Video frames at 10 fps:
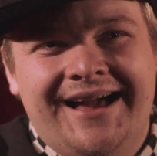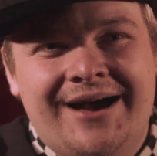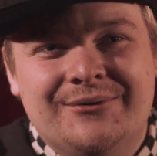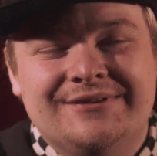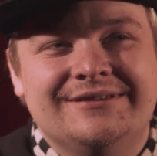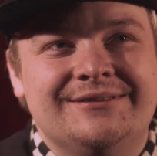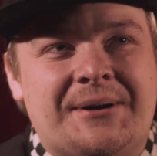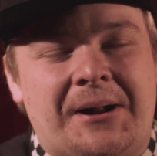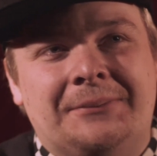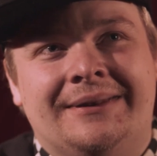I was in
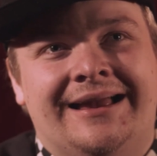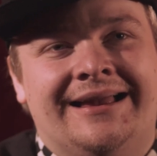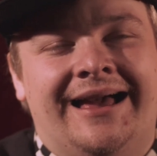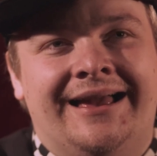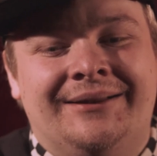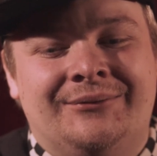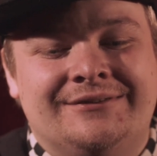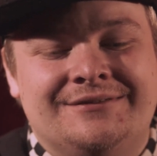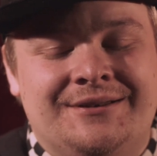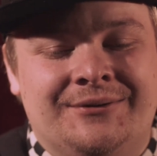Stockholm, and I
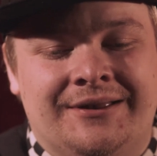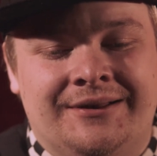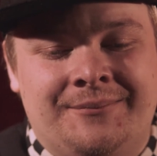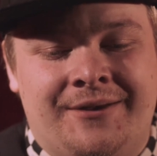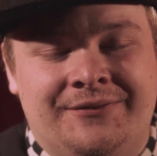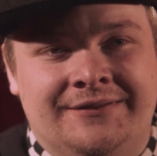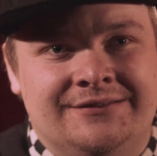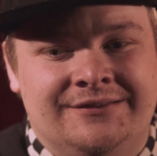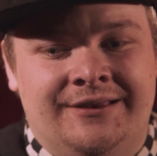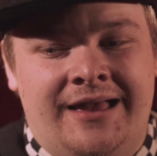was looking about
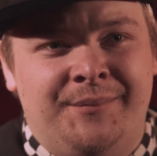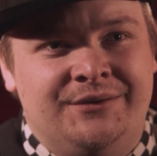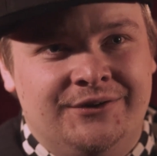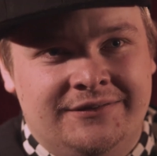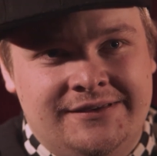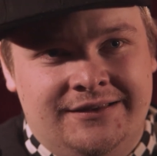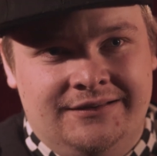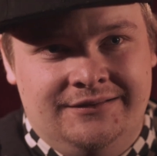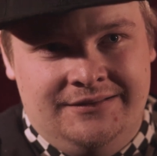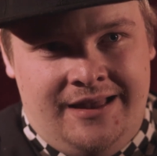this amateur
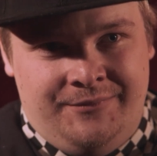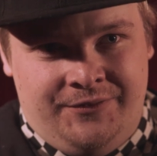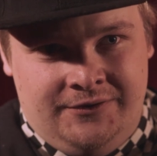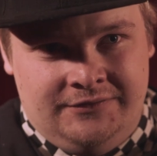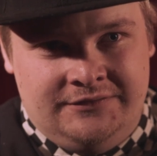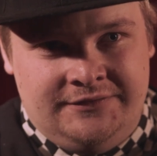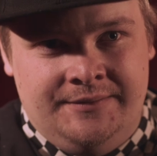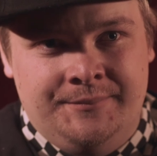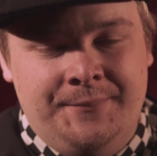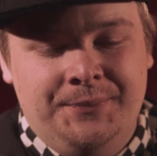
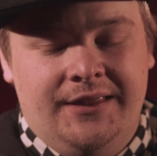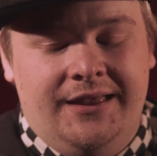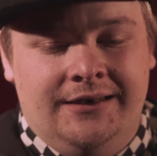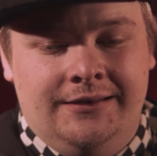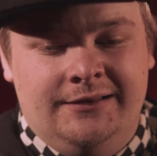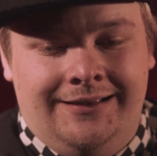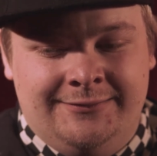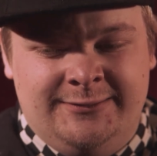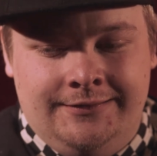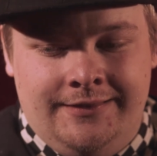team, and I
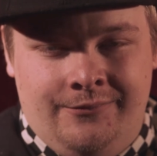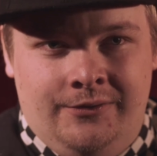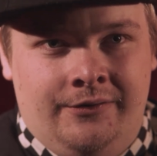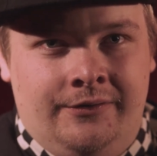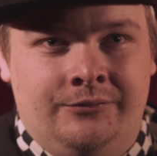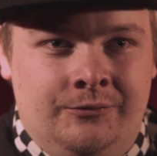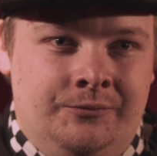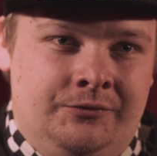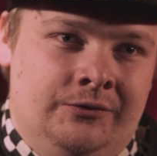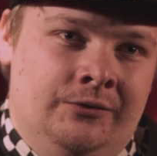see they were going
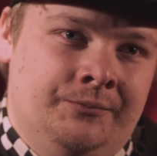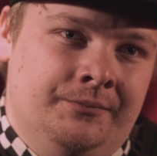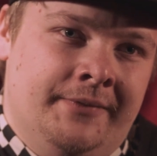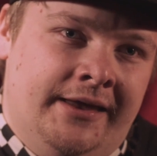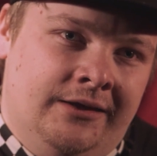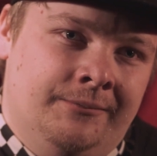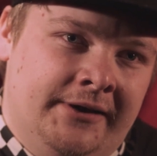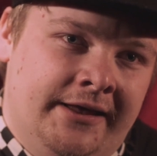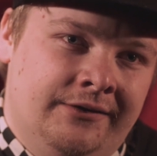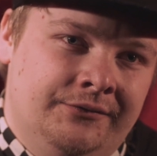to make a
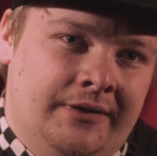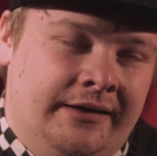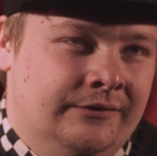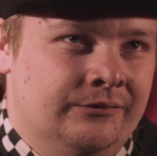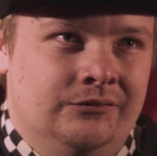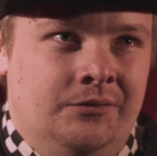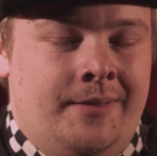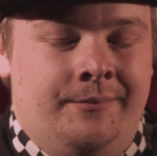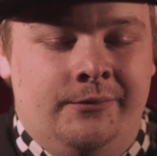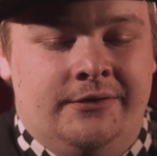play. I don't
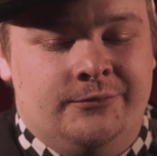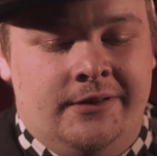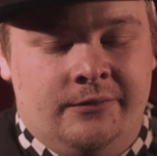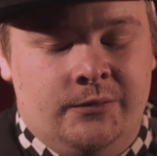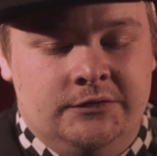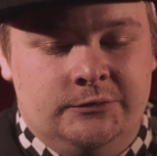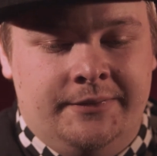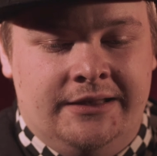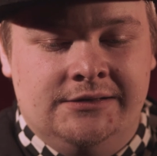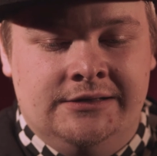remember which one it was,
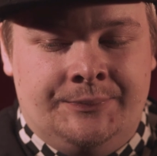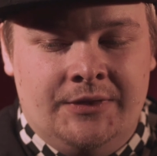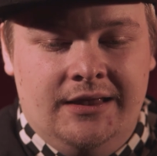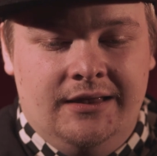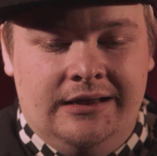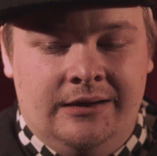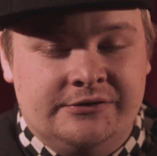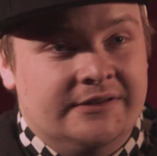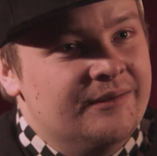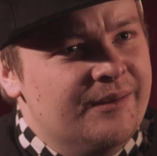but I
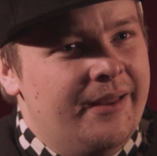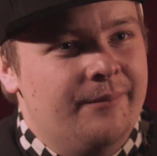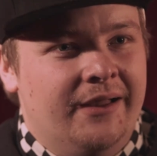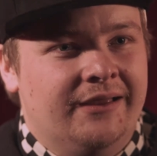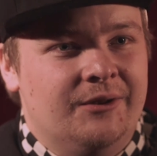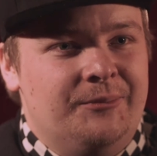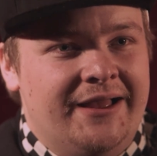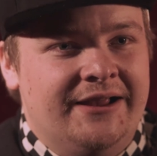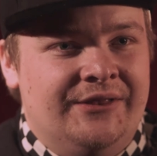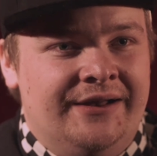was thinking, yeah, maybe I can
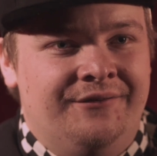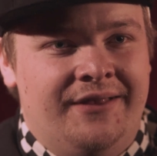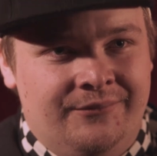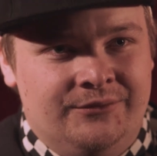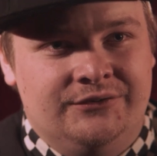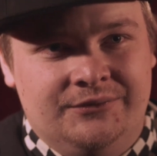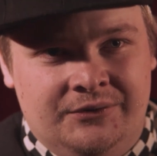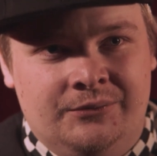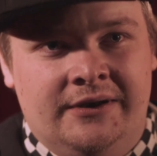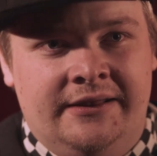apply there. And I was
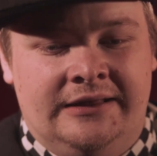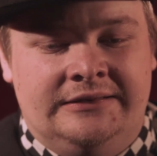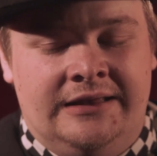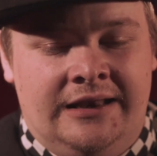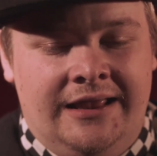Googling it,